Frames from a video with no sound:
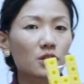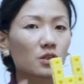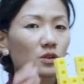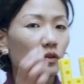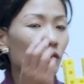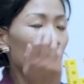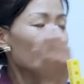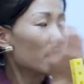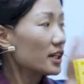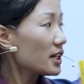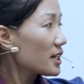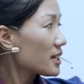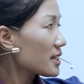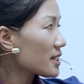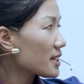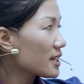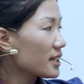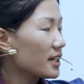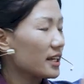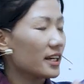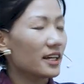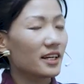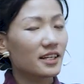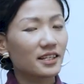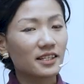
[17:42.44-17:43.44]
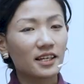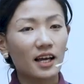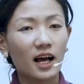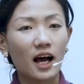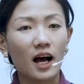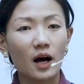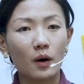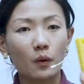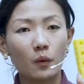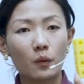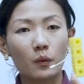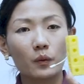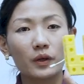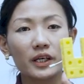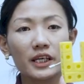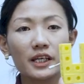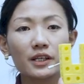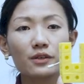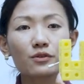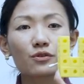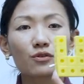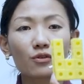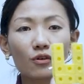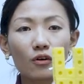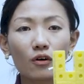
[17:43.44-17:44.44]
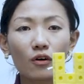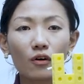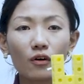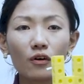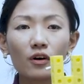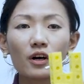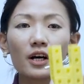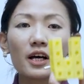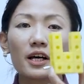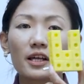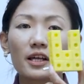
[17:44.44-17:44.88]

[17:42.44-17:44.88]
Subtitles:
So this is how we draw